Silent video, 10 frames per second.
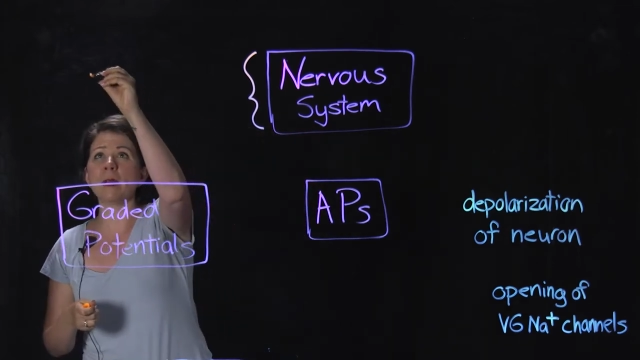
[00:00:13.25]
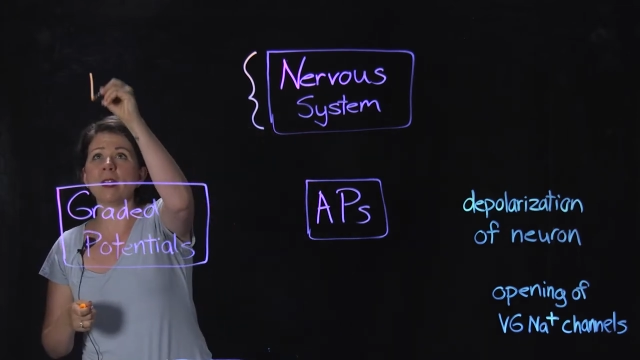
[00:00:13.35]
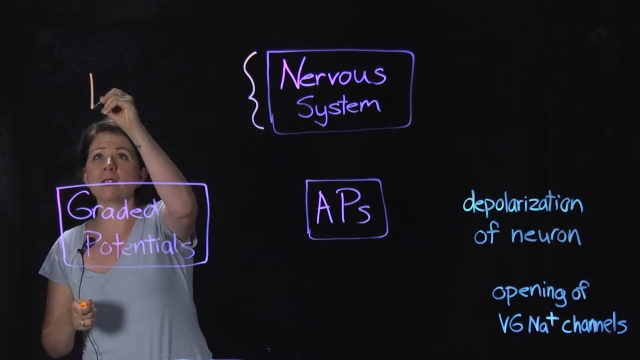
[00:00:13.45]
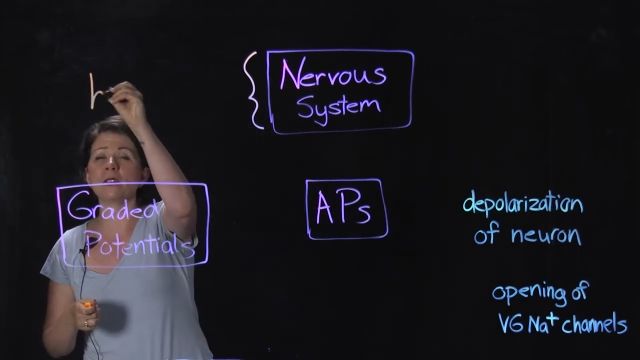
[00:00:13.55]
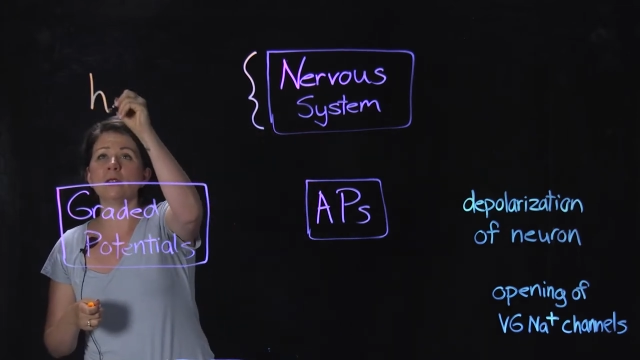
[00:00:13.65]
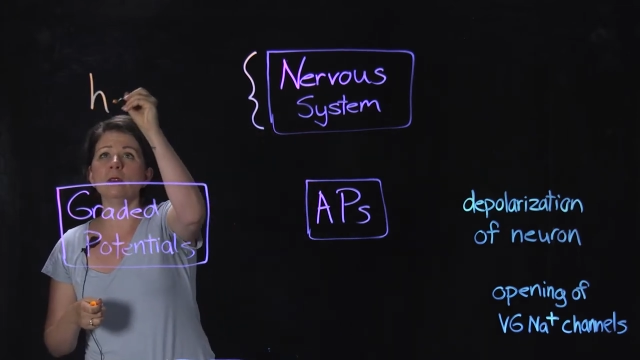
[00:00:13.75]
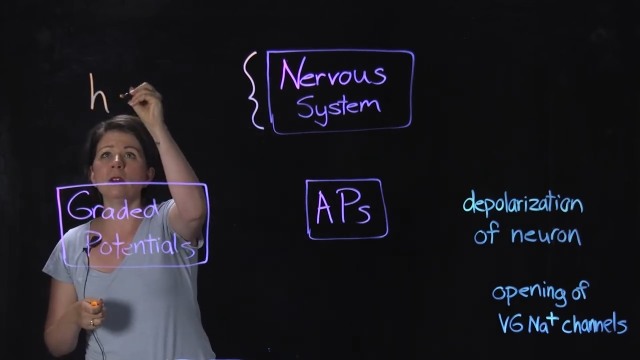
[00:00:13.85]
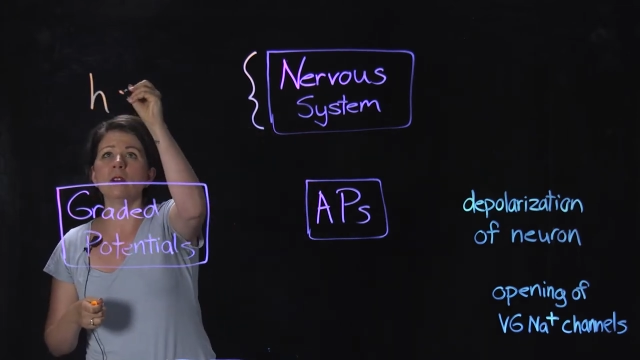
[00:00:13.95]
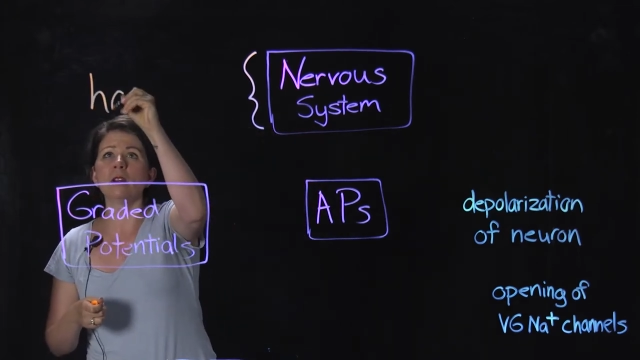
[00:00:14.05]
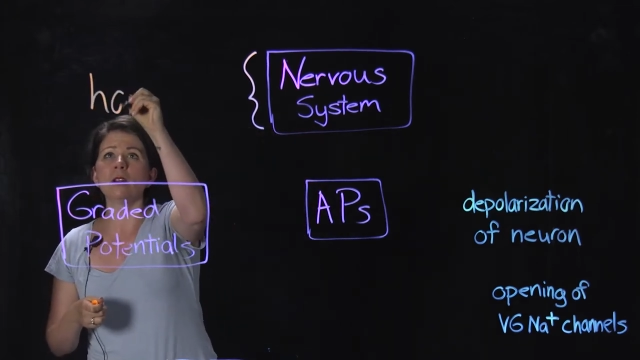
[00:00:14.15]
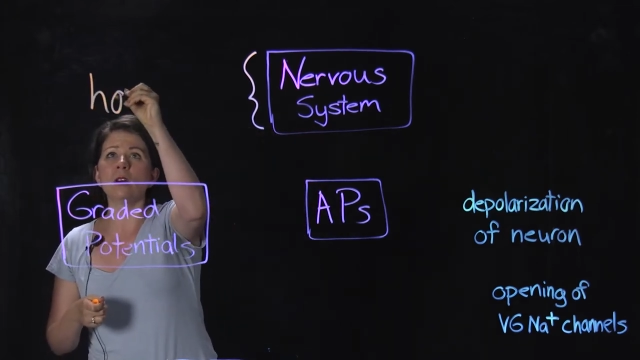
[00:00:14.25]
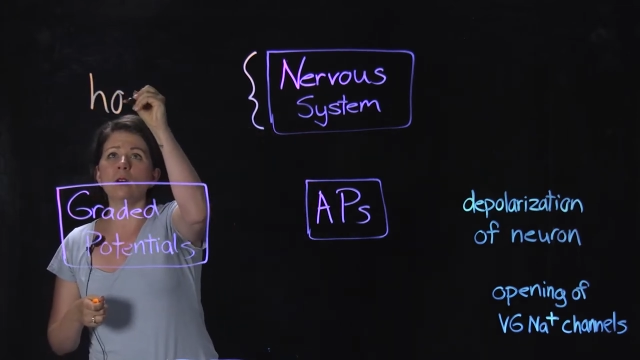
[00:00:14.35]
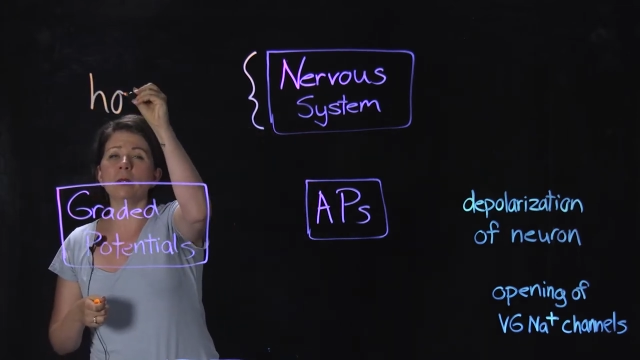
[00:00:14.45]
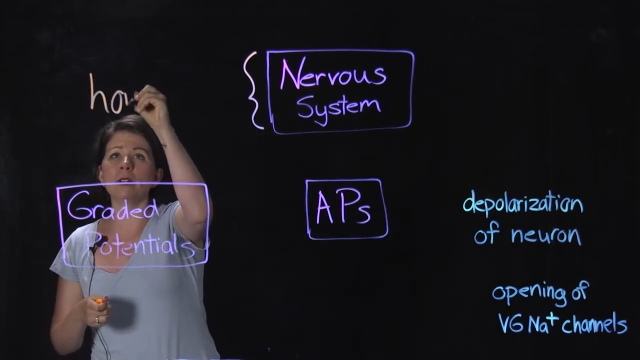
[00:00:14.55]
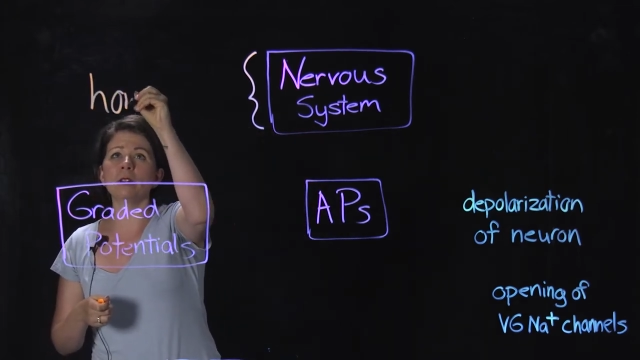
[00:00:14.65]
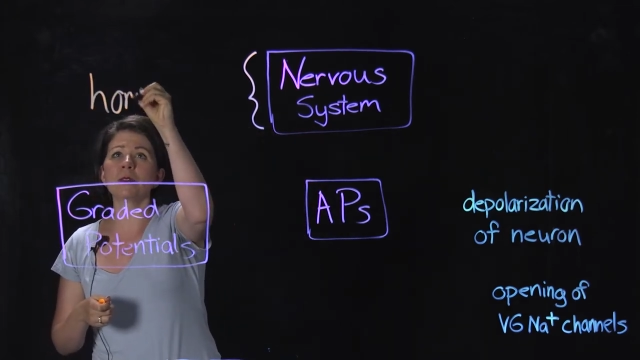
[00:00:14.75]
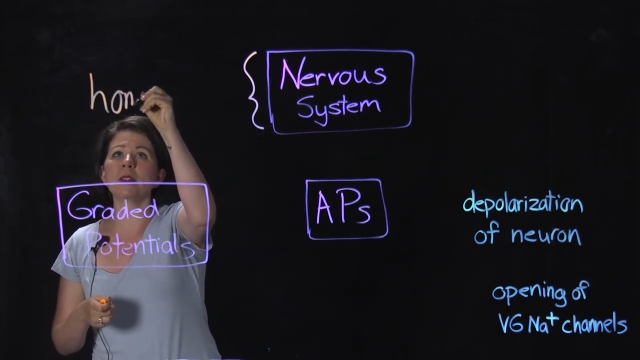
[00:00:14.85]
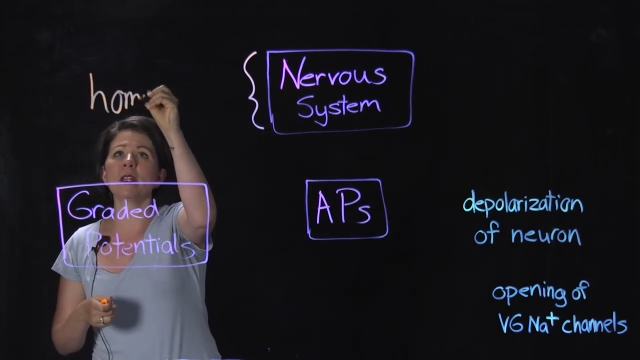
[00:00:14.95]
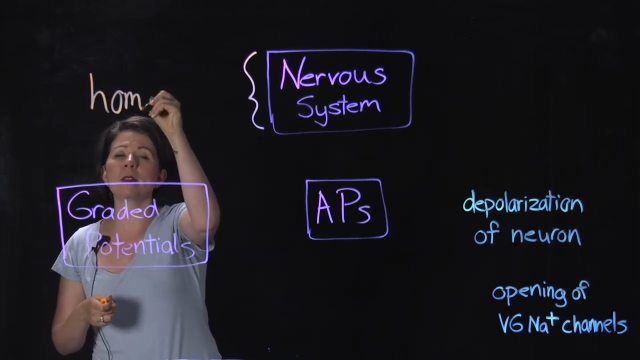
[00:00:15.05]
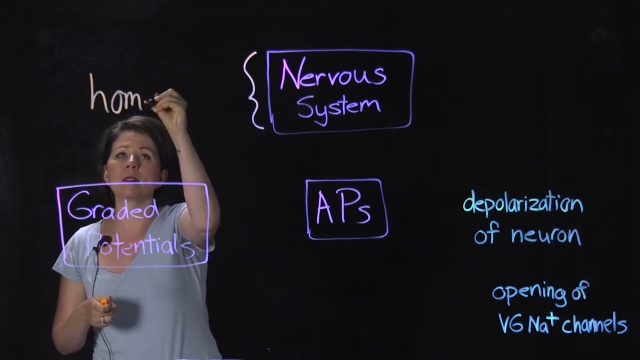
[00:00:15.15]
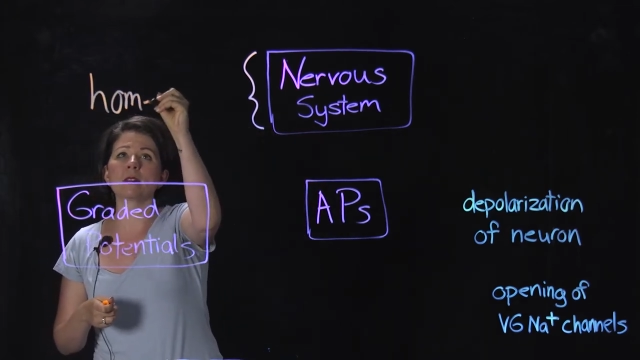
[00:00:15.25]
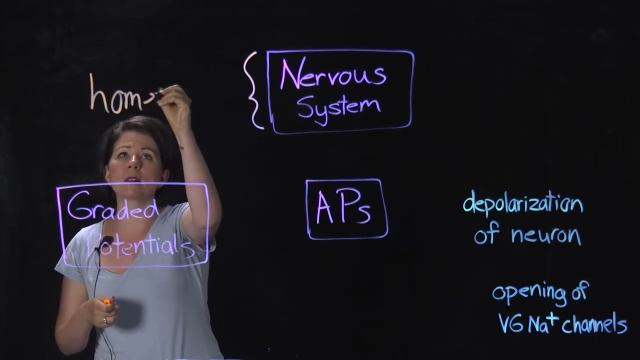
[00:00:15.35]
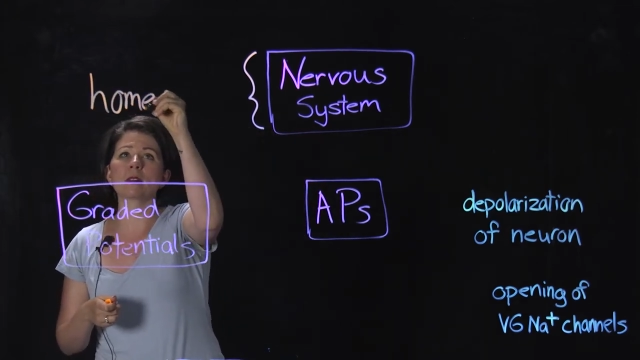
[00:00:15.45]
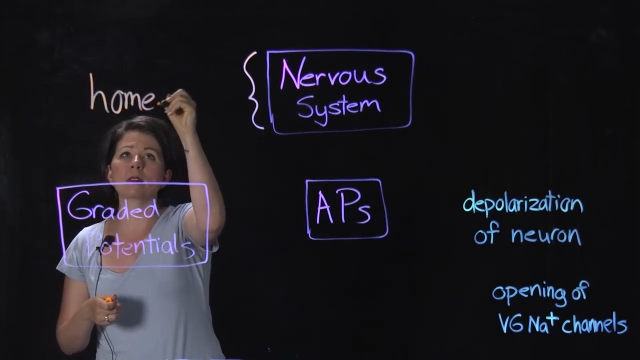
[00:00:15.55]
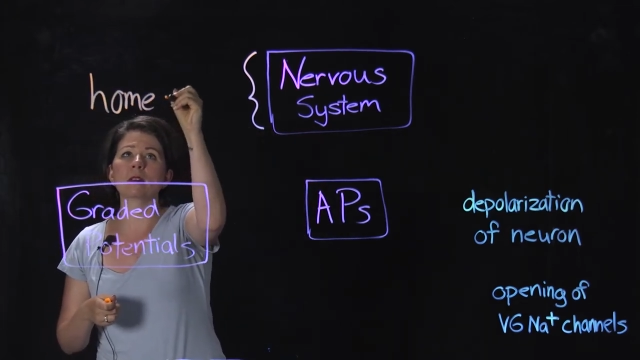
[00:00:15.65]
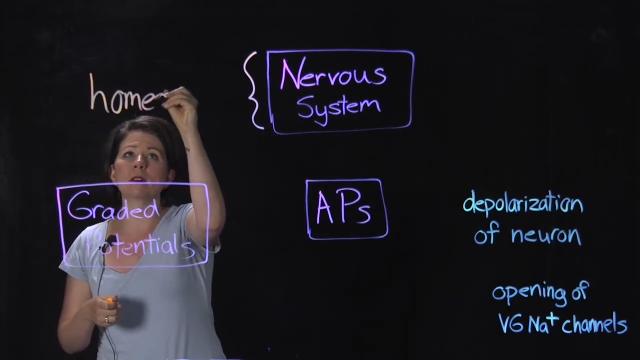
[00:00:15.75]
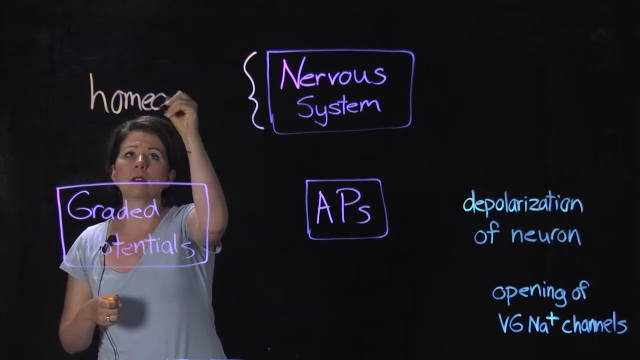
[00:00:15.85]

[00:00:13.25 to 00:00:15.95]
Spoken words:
back to homeostasis,